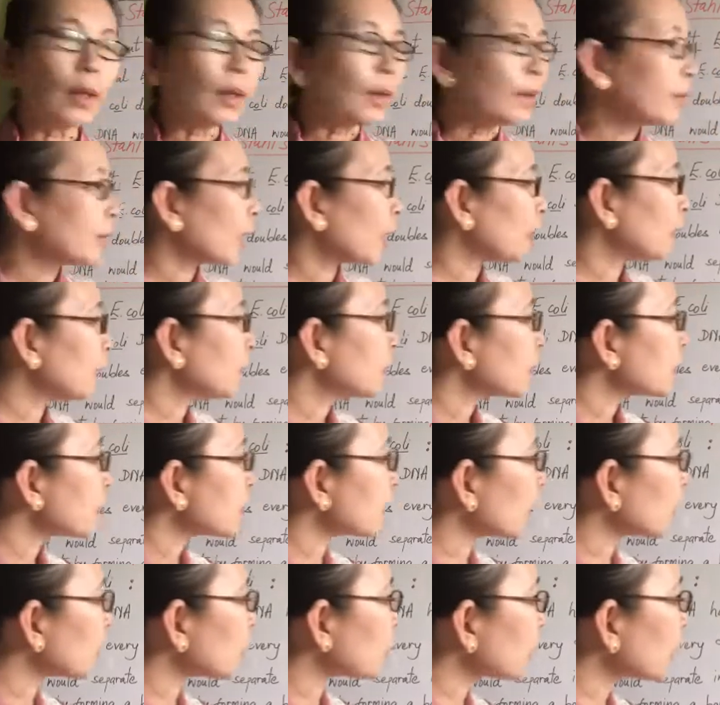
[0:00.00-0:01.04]
then
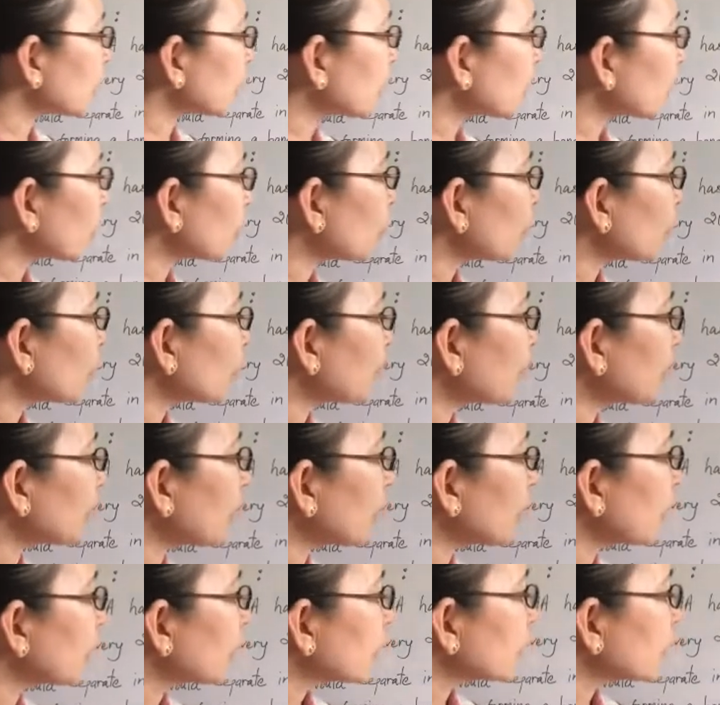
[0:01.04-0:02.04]
such DNA would be